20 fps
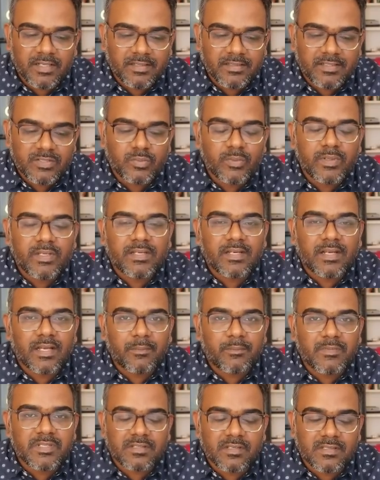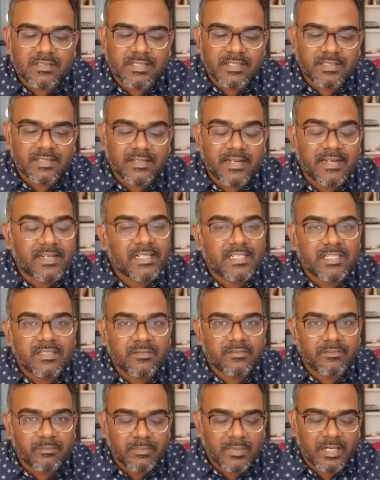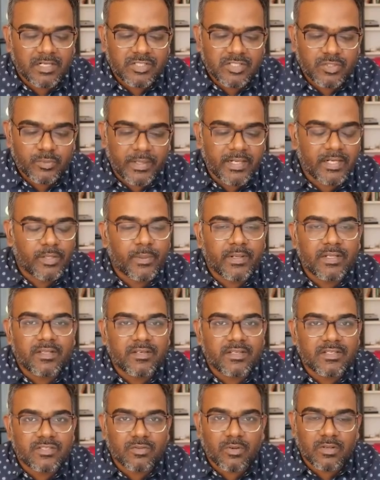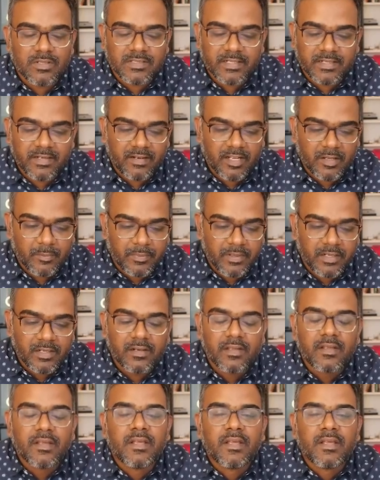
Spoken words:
and this week I'm discussing the 19th March 2023 stocks that I recommended.